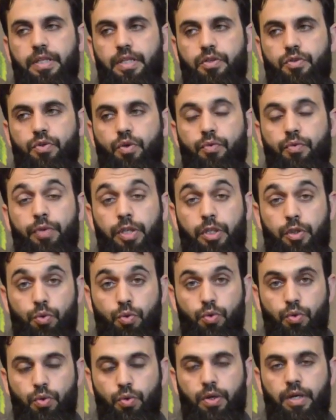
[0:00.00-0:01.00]
So we
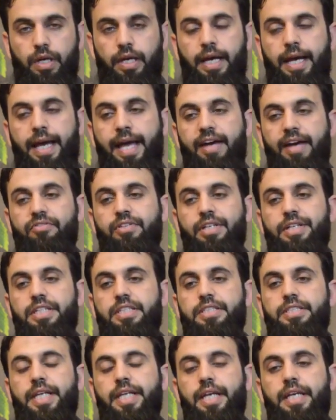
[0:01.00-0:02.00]
do have the
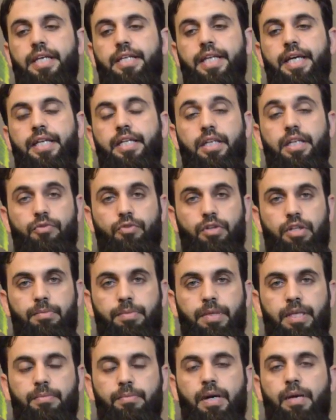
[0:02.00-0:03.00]
understanding that he will
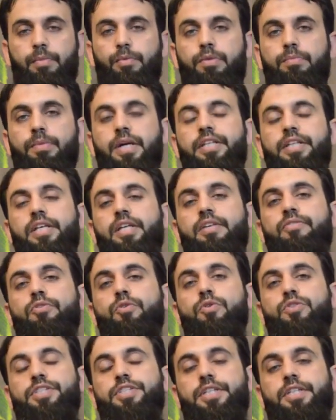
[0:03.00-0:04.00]
be Imam al-Mahdi in
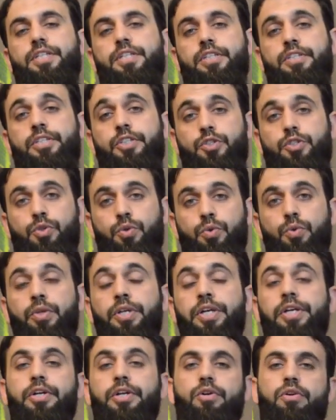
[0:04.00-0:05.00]
future, the true
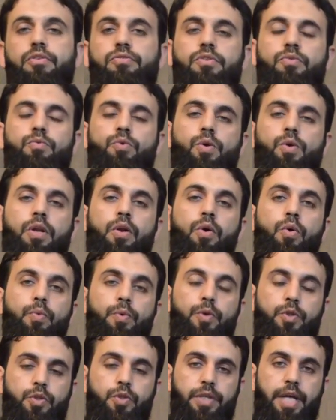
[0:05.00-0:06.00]
leader of the world who
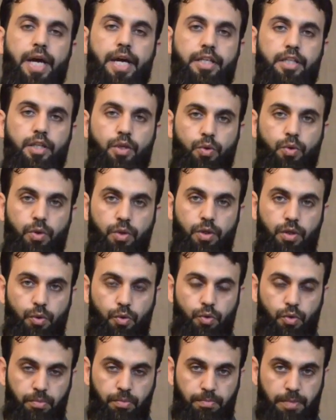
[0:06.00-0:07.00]
would unite the whole
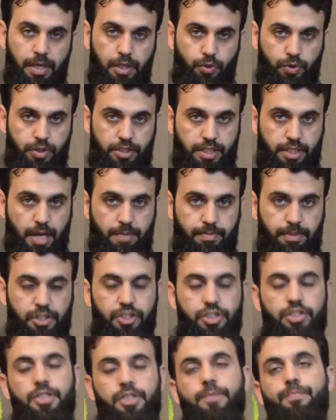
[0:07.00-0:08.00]
Ummah to
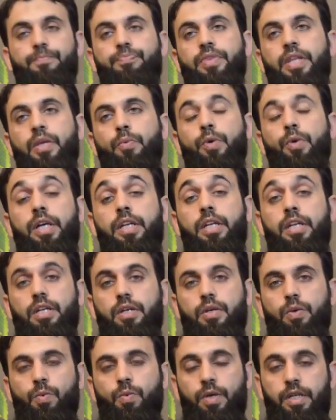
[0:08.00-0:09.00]
establish one
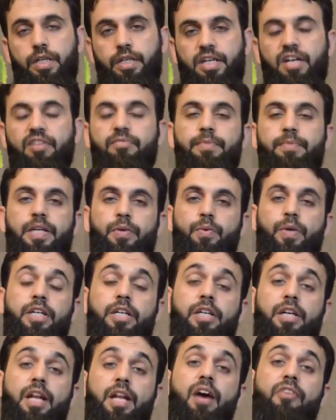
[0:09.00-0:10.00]
world government, one
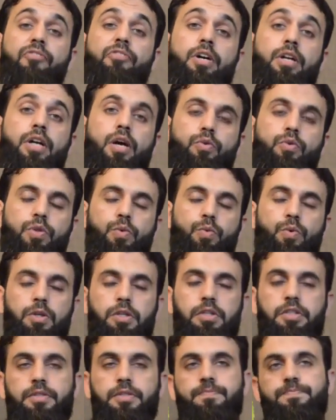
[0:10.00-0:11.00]
Khilafah around the
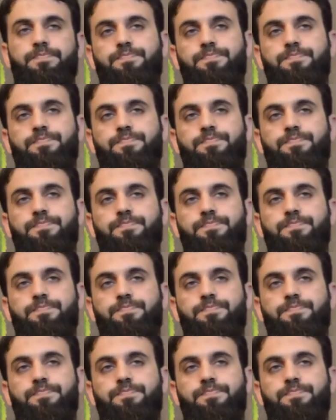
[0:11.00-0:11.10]
world.